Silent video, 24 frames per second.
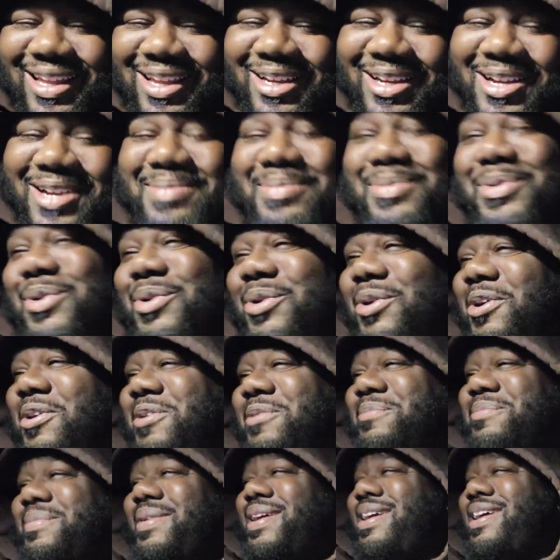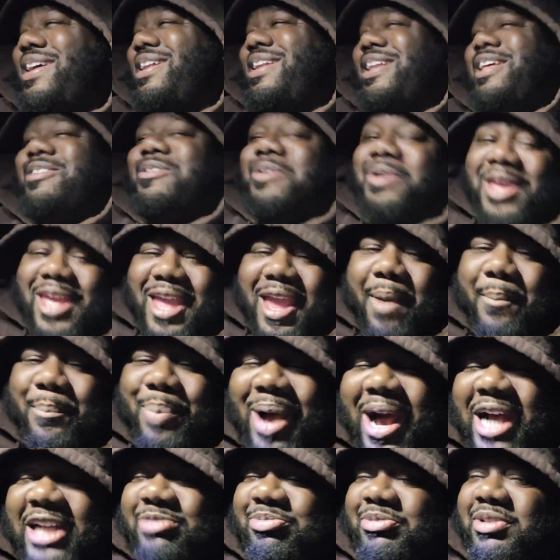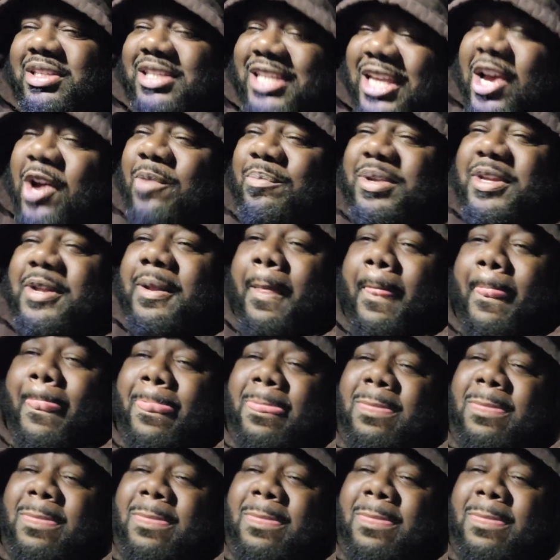Come on, man. Like, you can't possibly tell me